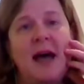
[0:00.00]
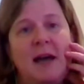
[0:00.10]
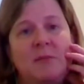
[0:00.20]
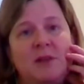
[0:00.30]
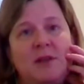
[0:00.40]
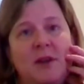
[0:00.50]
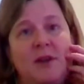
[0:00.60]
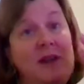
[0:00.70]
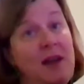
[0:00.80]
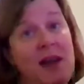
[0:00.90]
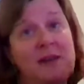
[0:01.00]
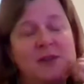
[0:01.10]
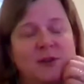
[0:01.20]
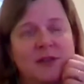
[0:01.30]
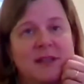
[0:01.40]

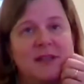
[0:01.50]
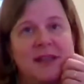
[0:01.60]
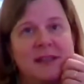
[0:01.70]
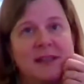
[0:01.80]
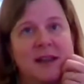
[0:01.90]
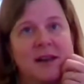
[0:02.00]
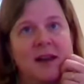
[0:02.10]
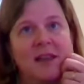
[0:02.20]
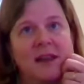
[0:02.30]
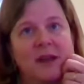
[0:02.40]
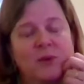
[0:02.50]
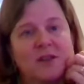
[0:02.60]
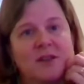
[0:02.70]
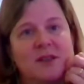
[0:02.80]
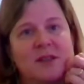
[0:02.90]
As Christina said, I think it
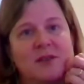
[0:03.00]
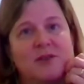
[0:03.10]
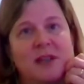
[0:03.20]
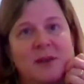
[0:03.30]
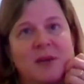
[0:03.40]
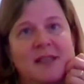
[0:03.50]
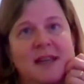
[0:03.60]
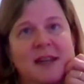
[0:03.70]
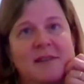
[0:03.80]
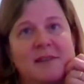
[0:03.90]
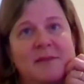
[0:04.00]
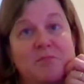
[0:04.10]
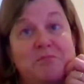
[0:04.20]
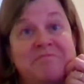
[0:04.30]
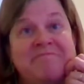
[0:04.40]
was just gritting my teeth,
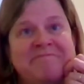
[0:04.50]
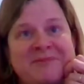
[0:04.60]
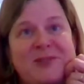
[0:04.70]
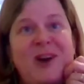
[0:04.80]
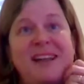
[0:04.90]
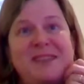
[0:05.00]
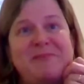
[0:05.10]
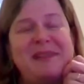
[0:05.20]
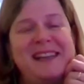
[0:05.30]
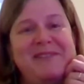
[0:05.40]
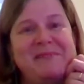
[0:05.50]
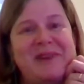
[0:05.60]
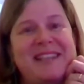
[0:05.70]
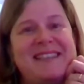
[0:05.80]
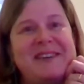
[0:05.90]
trying to believe in
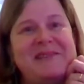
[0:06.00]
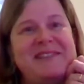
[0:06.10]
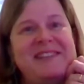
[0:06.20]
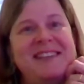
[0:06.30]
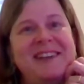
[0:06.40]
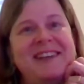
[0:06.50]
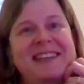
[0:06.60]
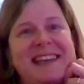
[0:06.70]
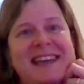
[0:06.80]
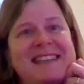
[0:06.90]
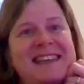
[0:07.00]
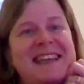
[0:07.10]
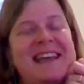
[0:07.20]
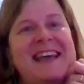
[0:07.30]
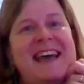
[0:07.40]
myself in the early
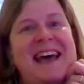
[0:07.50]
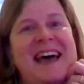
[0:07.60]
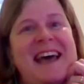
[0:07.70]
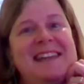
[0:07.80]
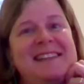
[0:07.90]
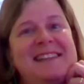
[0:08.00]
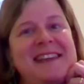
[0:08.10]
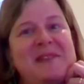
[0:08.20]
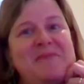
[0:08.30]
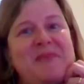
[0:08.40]
days, and